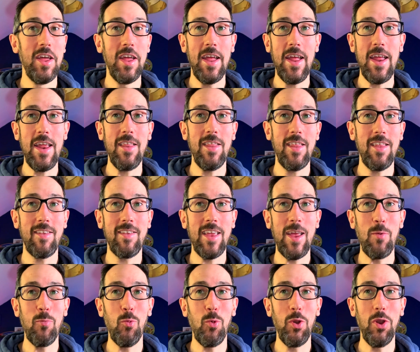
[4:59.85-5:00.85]
either the
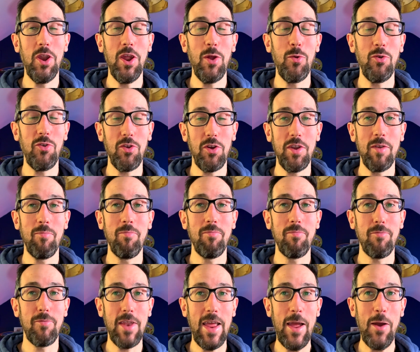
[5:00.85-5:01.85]
same OneNote, which I
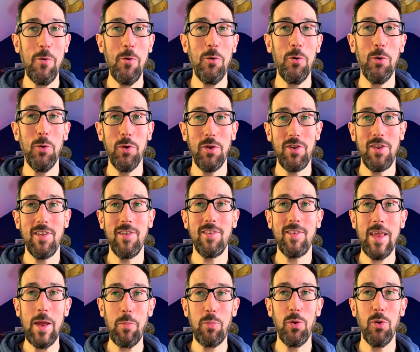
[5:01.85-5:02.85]
doubt, or to
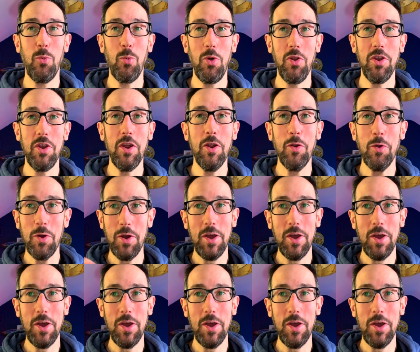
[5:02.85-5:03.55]
separate OneNote,